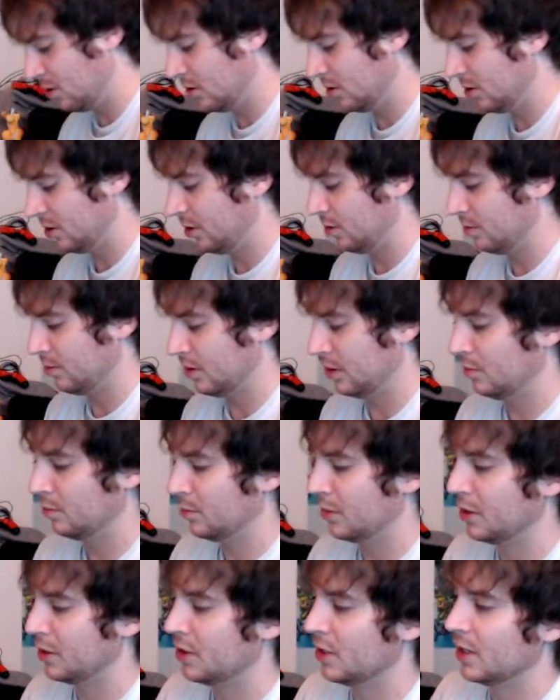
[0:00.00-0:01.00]
excuse me,
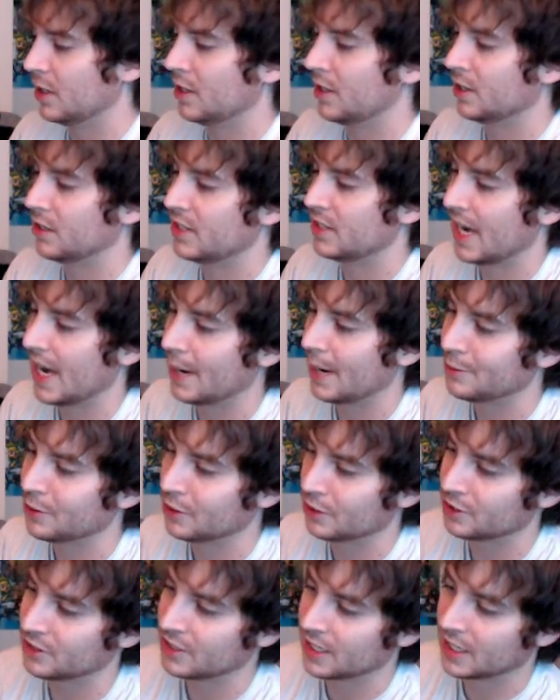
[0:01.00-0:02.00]
but the tabs are
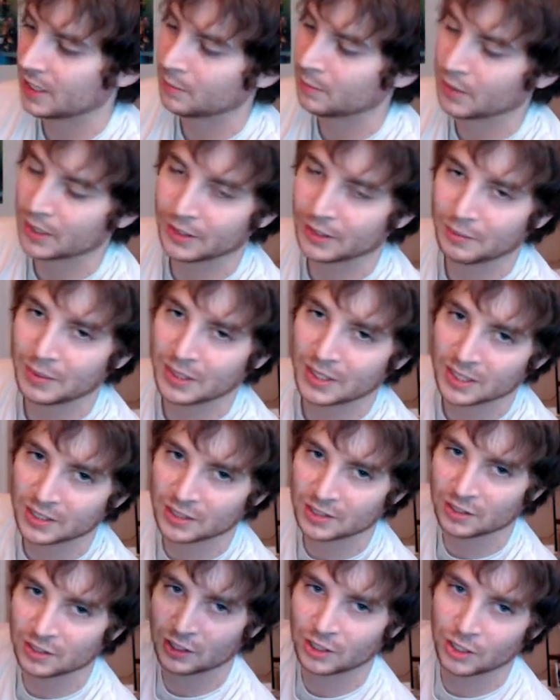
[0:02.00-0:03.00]
the same, but because
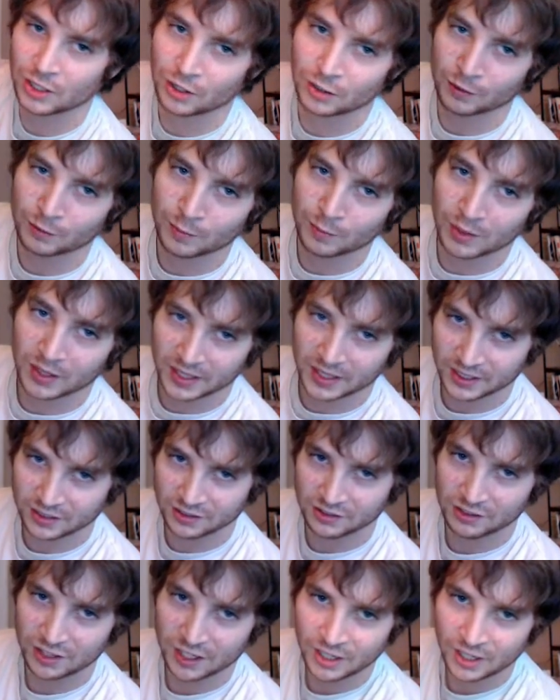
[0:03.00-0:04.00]
they're curved
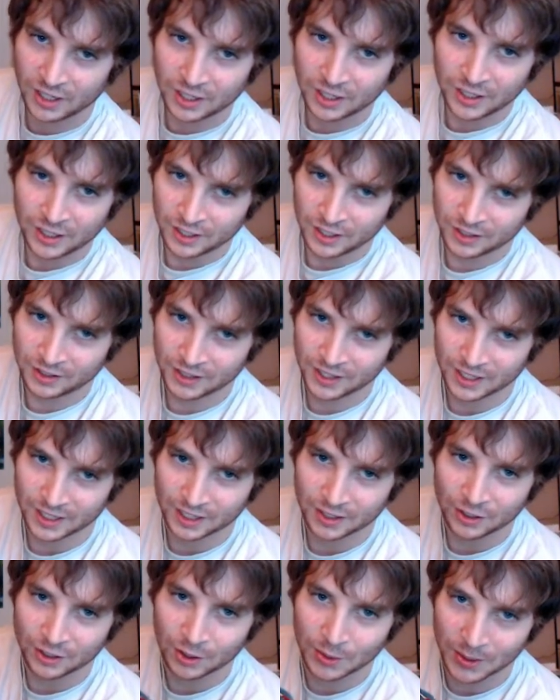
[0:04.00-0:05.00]
blades, you kind of
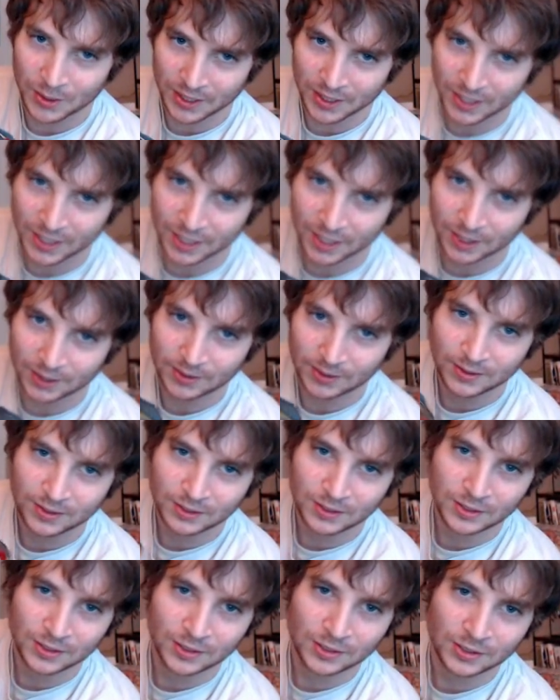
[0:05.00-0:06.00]
know where they go.
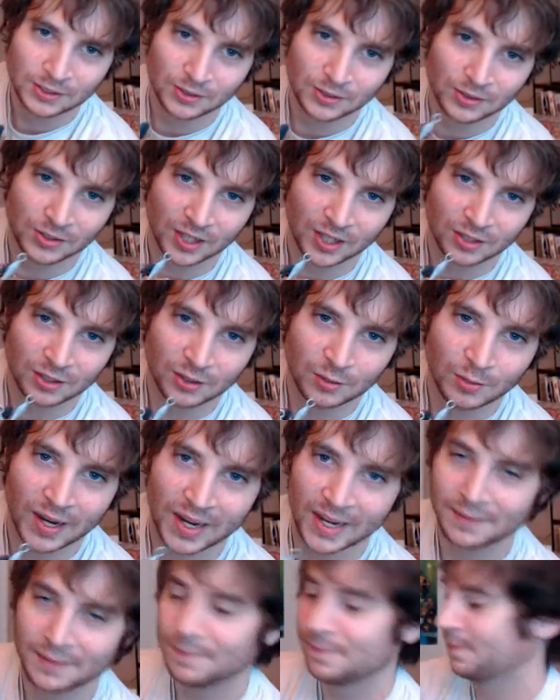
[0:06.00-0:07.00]
So it's not too
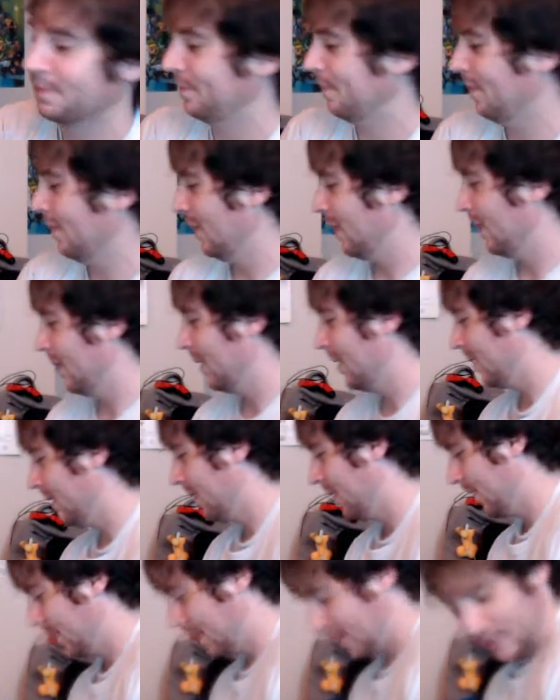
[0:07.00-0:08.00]
bad.
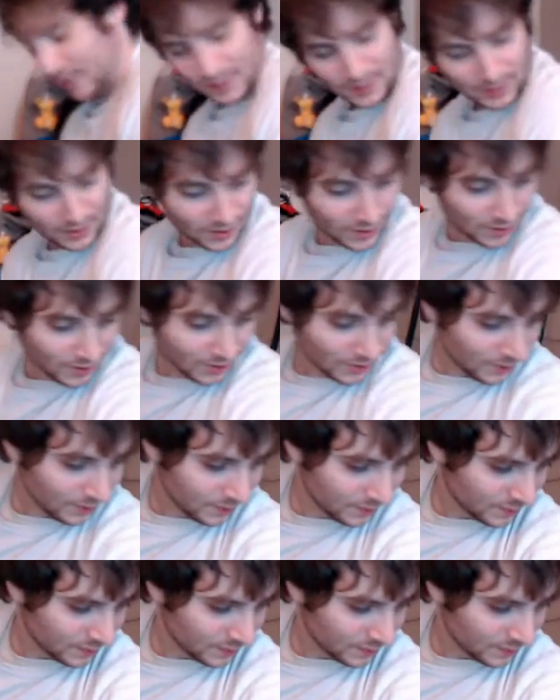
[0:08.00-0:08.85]
Then